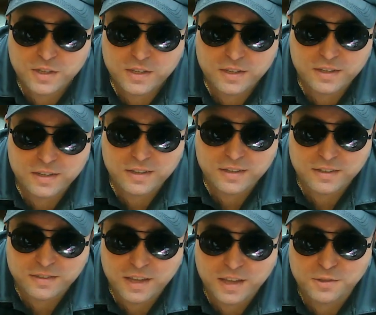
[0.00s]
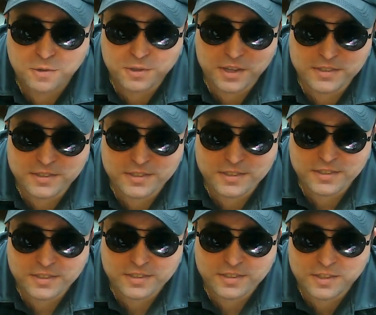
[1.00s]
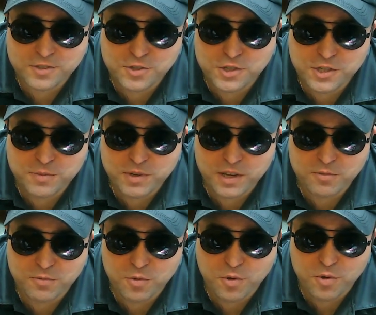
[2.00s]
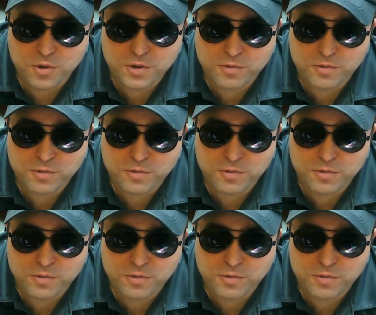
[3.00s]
uh, they know that this chip can work with